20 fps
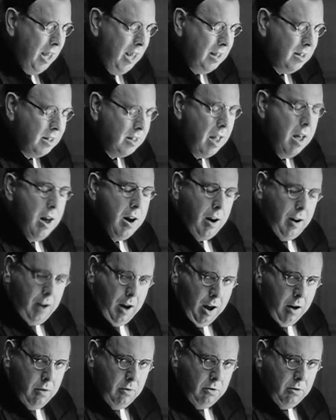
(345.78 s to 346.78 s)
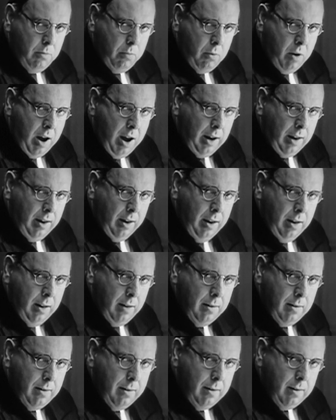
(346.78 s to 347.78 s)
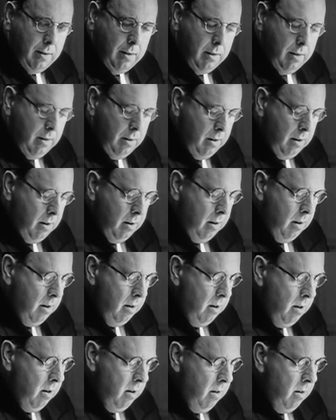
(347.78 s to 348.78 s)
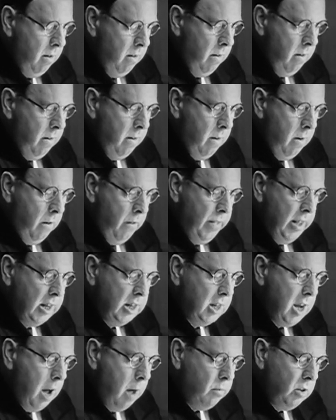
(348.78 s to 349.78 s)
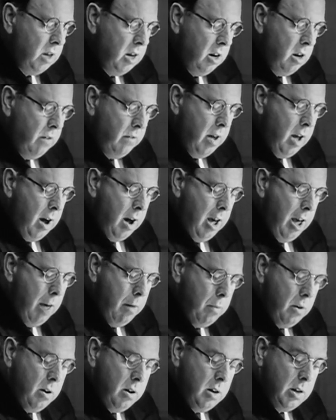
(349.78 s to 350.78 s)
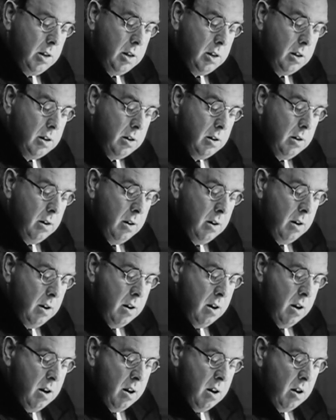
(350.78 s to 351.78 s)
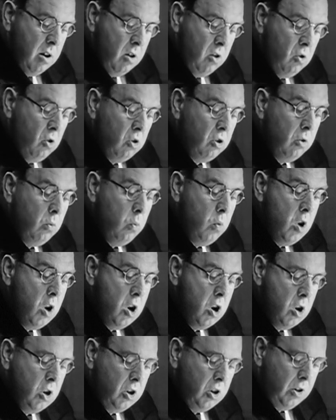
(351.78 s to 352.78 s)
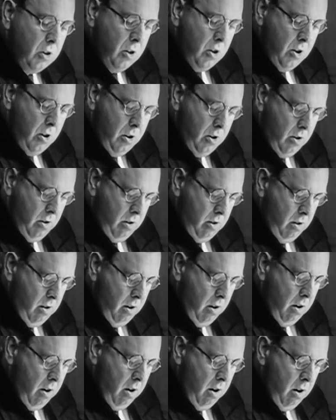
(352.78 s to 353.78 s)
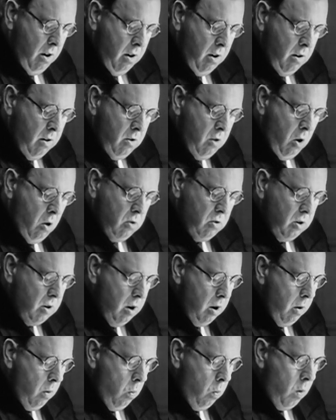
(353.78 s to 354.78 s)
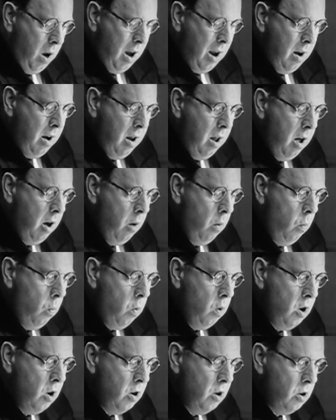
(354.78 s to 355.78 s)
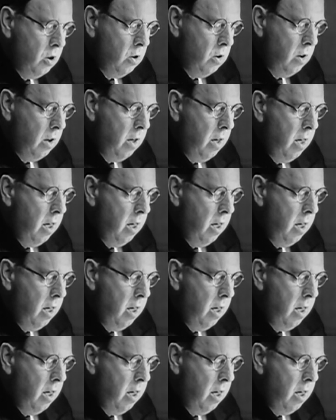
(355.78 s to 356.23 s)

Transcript: East, close brackets. On the subject of our happiness, not a word, sir. Not one word.